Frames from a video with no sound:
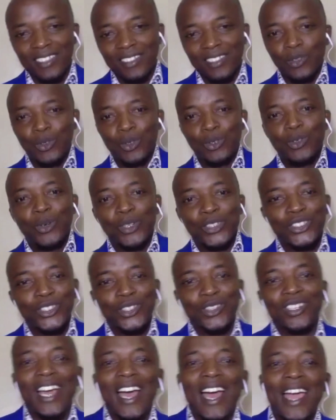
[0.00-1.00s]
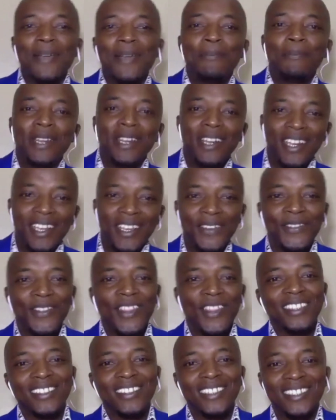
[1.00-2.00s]
That's a good question. I
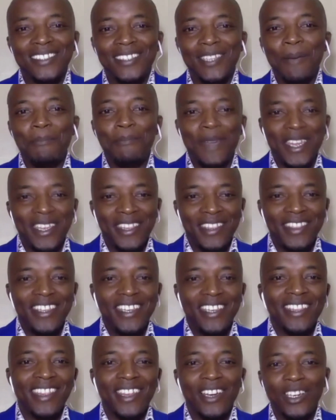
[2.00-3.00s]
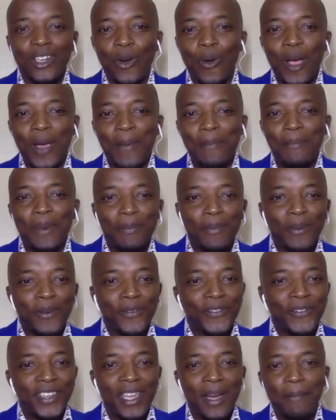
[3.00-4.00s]
believe that is the main thing that why
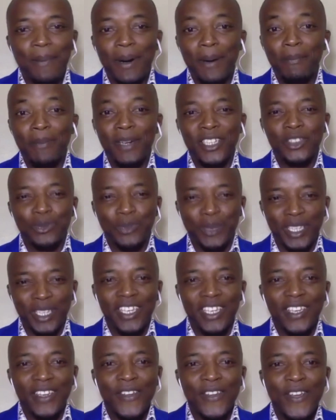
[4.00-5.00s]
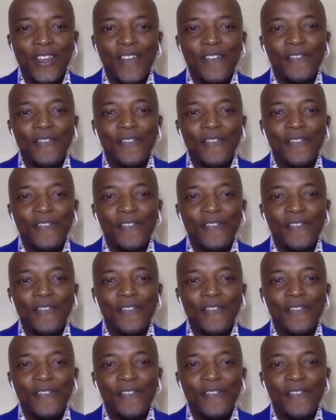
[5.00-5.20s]
people fear public speaking.